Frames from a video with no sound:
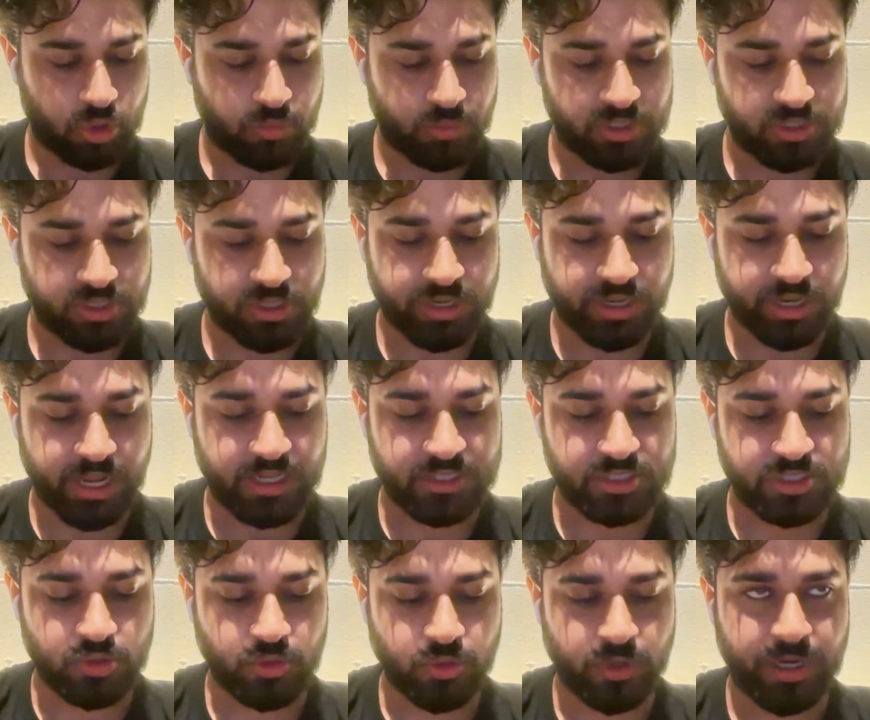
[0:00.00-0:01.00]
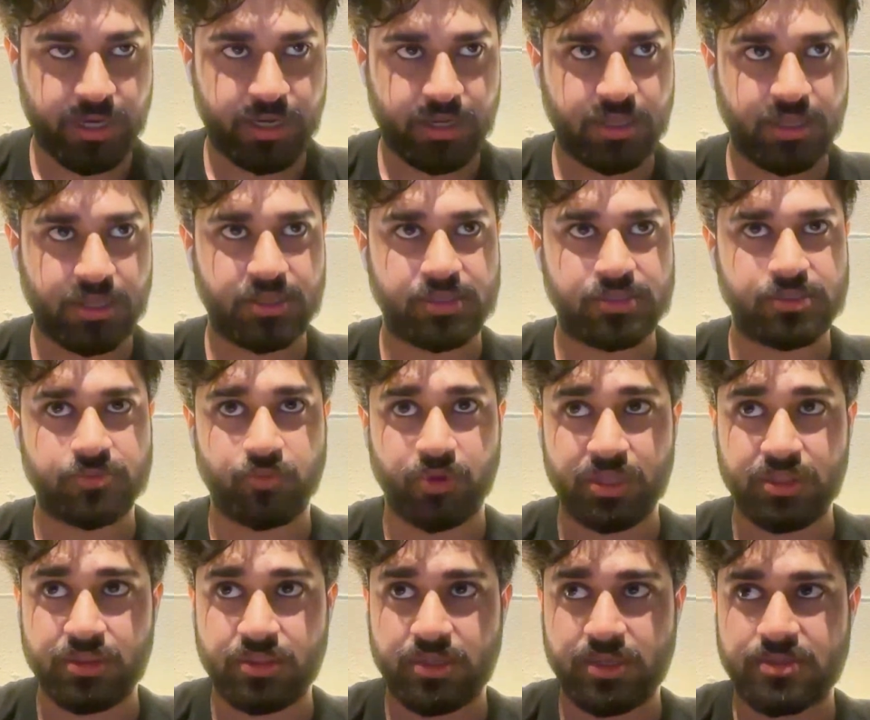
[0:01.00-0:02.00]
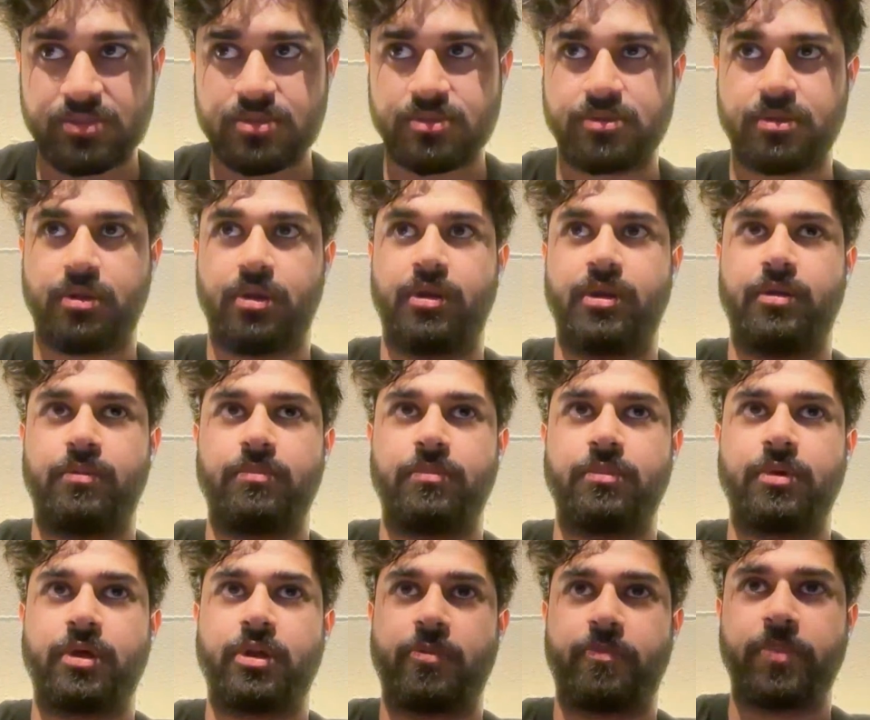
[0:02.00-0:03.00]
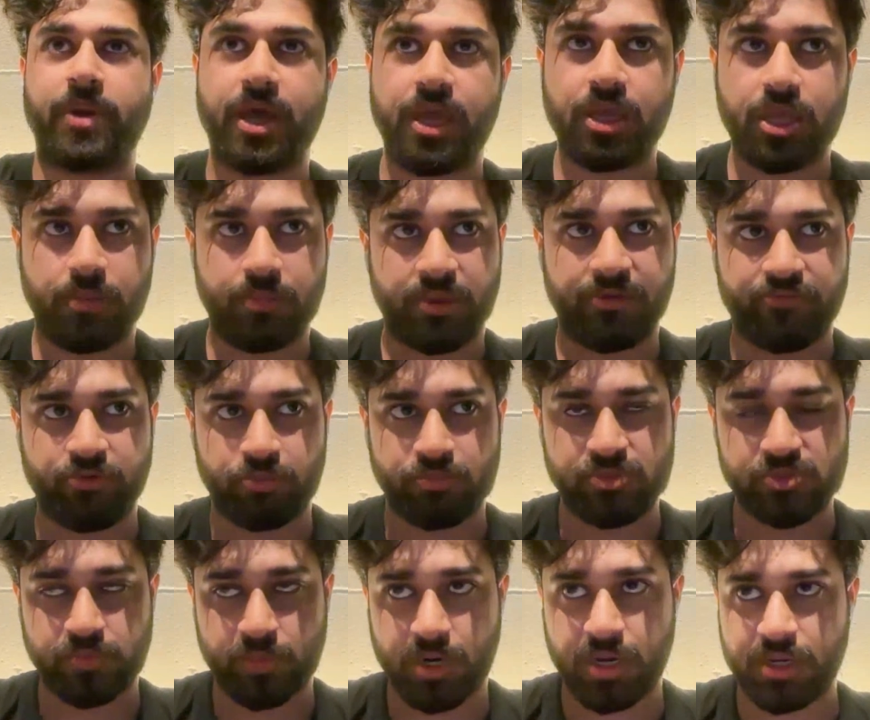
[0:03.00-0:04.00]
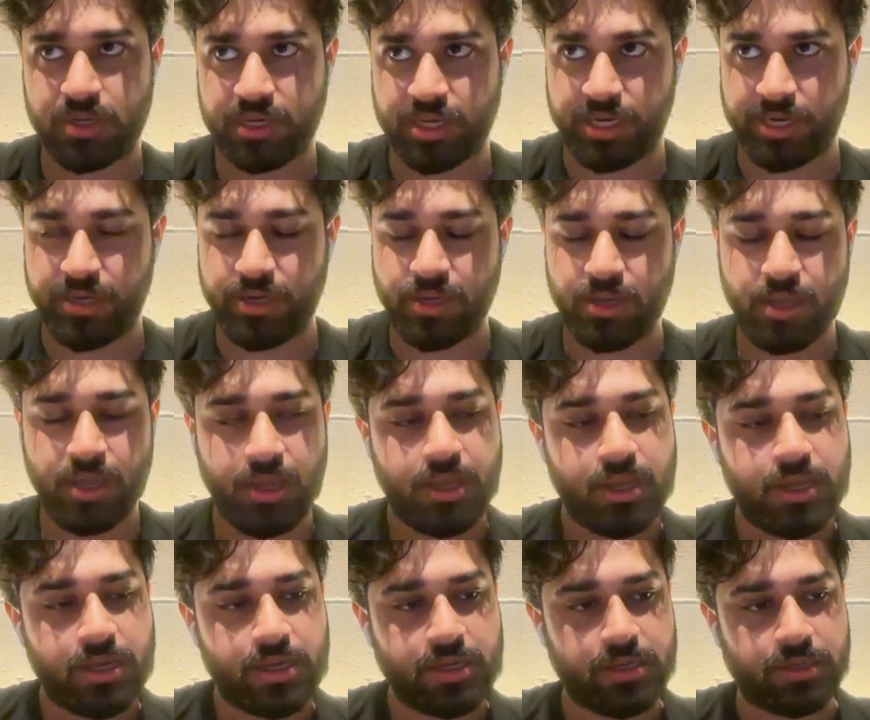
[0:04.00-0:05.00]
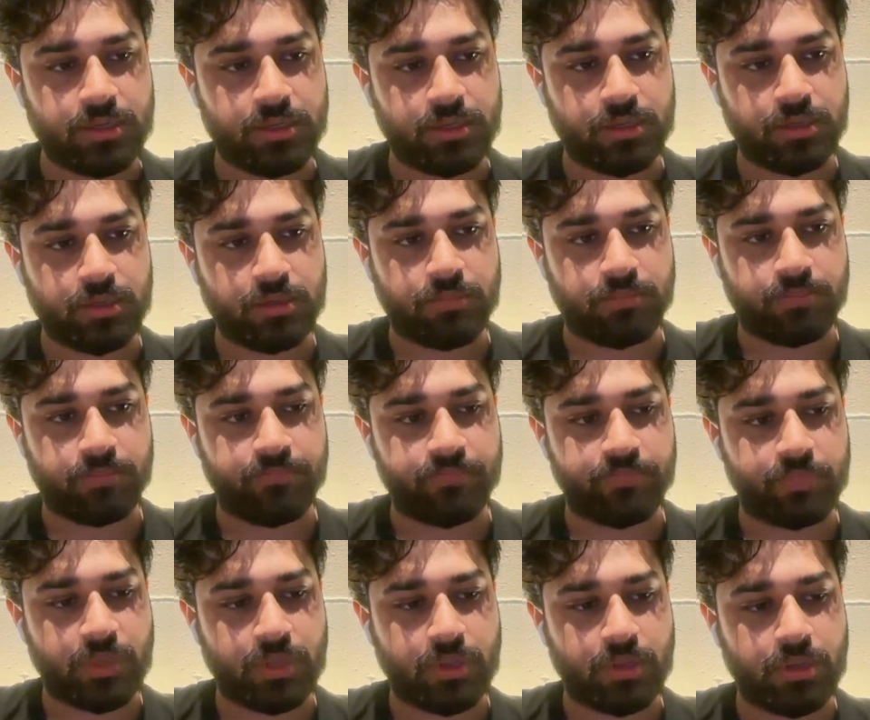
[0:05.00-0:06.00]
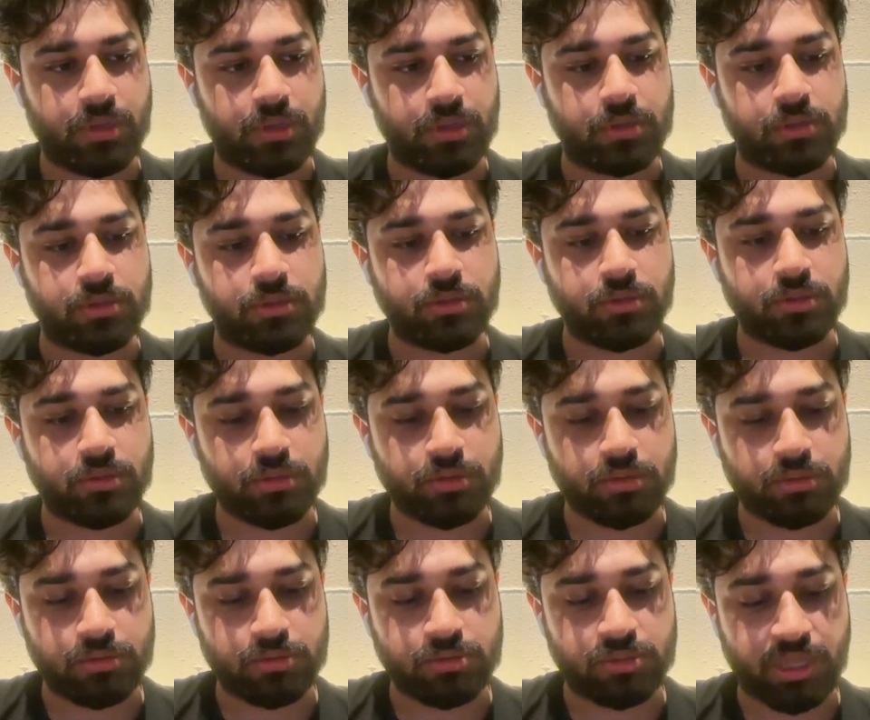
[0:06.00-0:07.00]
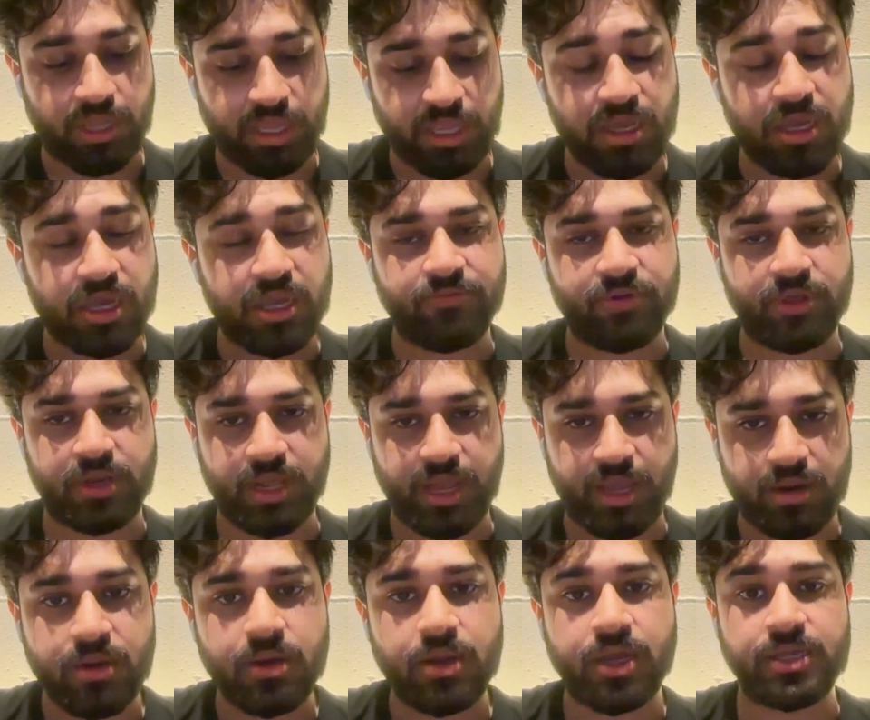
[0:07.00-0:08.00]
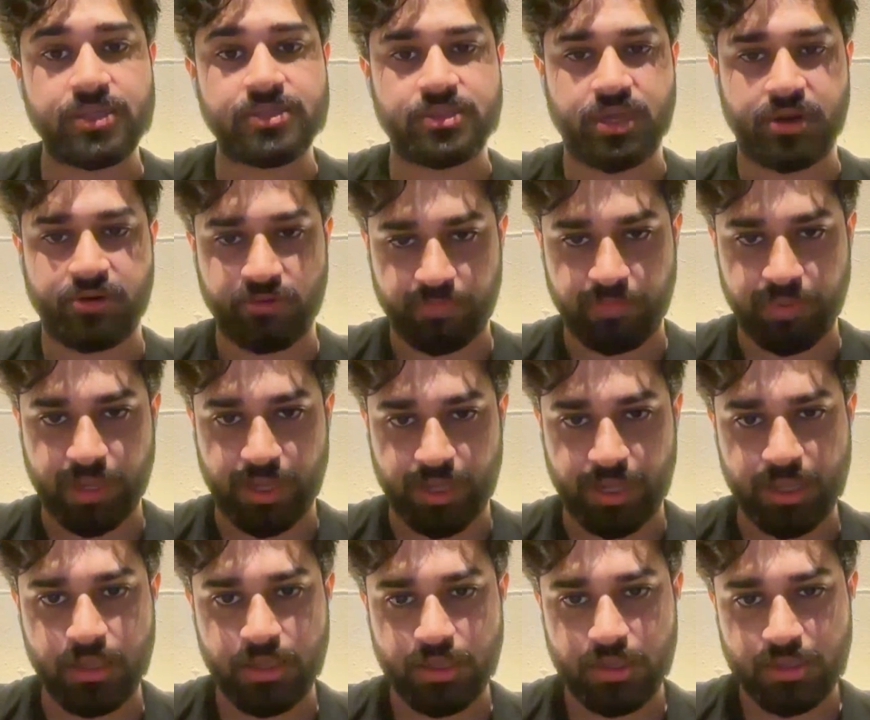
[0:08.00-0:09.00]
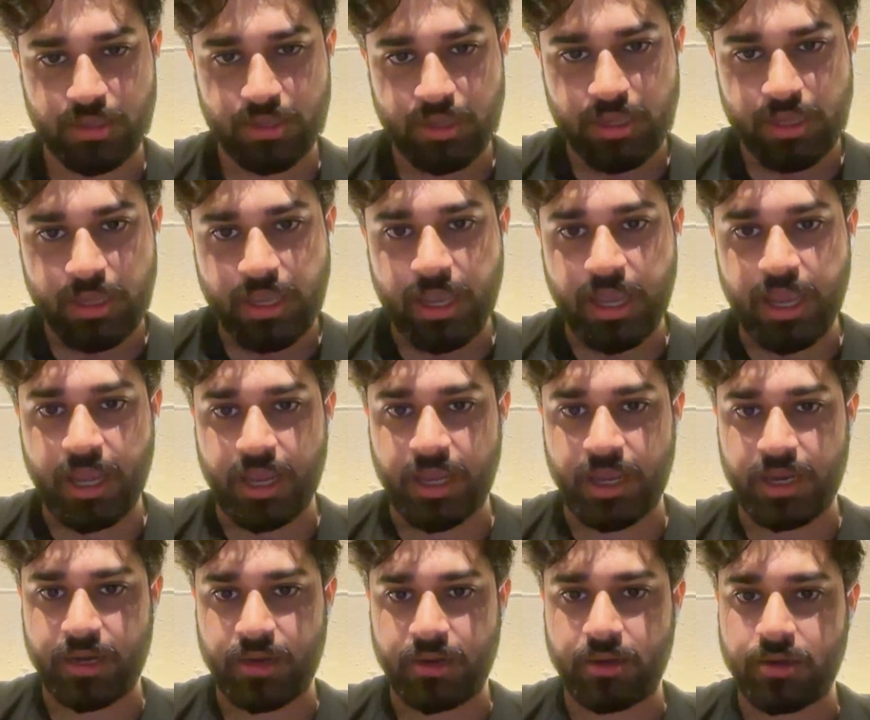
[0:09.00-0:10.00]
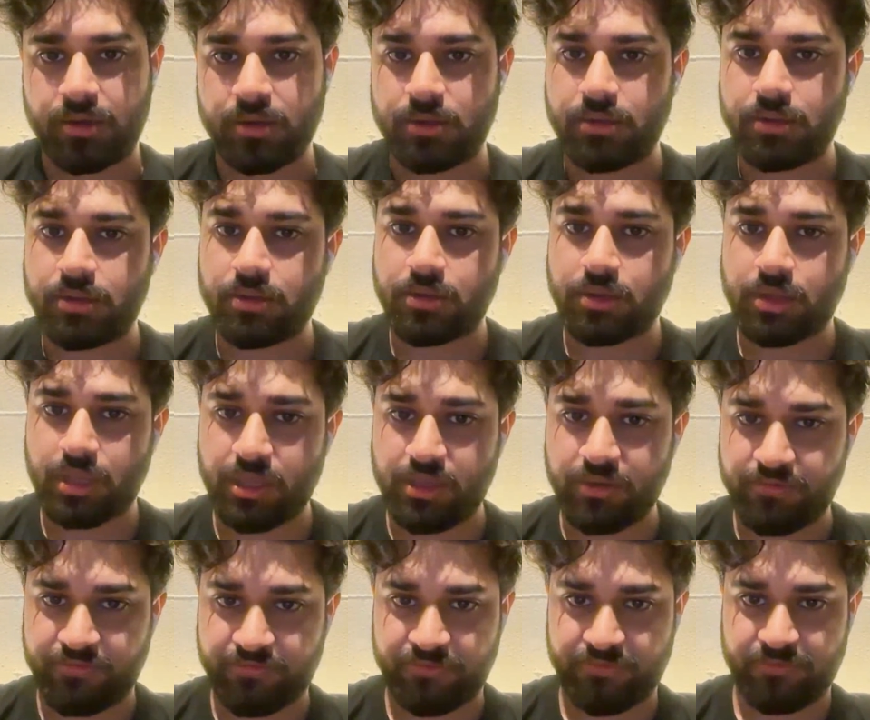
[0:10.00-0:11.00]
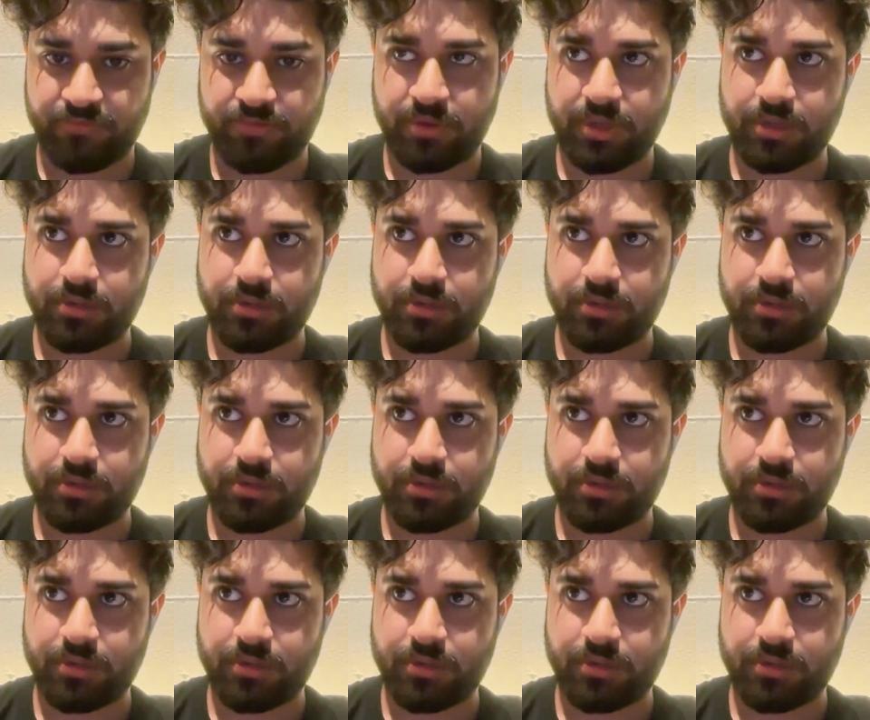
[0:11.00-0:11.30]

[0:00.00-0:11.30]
automation attached to it is when there's a reply coming from Smart Lead, uh, the AI will analyze that reply, and if